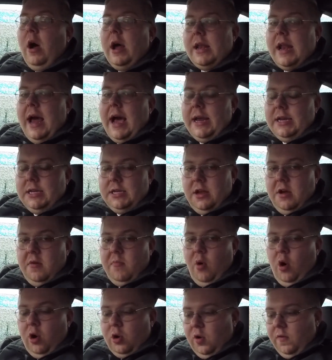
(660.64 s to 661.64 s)
a nicer,
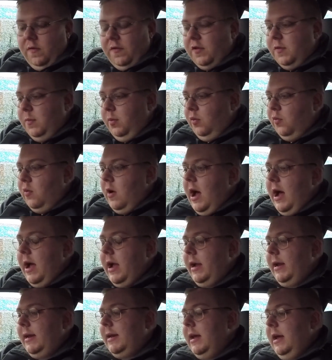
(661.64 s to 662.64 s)
more comfortable
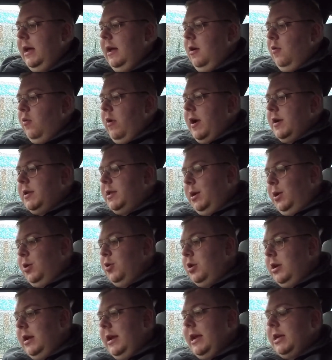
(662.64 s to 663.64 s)
ride. Whereas the
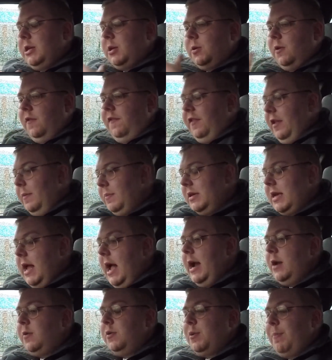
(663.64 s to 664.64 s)
Goodyears on the flip
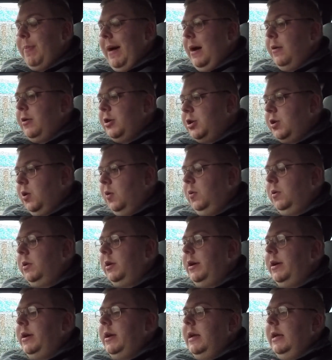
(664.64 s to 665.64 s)
side with the power
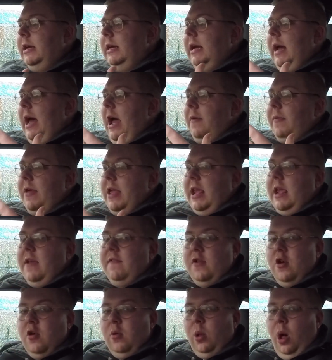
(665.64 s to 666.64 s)
shoulder, they give
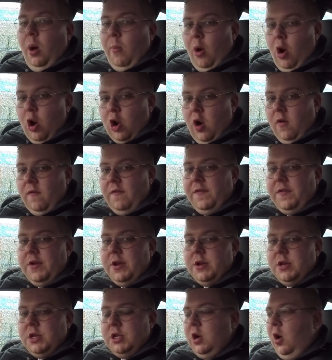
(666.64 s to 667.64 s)
you a lot more
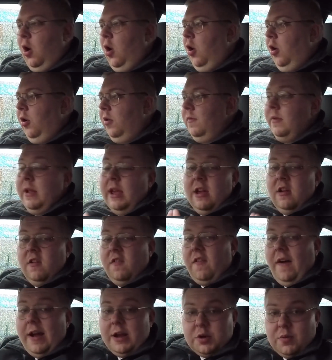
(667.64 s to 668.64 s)
confidence on
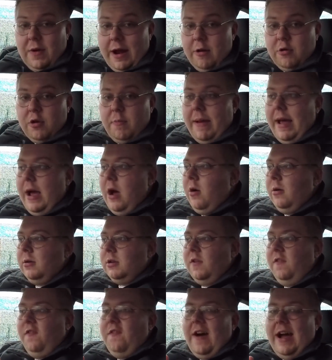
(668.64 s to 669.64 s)
fast roundabouts,
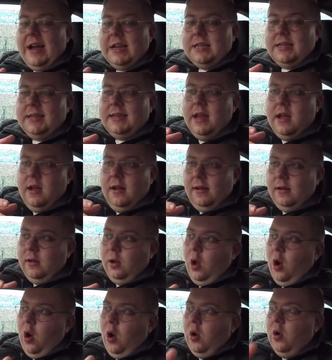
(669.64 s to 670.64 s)
fast,
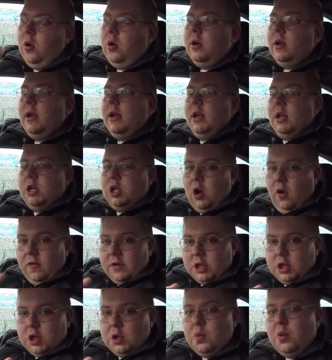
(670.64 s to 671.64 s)
long, sort of
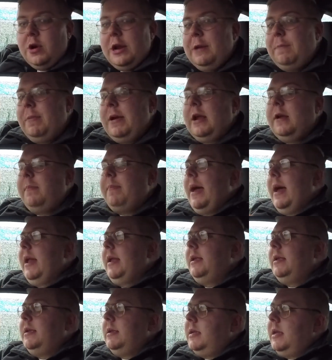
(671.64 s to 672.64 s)
sweeping
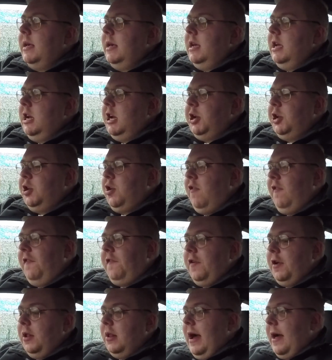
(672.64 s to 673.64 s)
bends. You don't
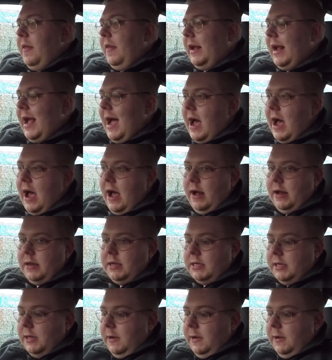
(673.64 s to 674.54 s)
feel like the car's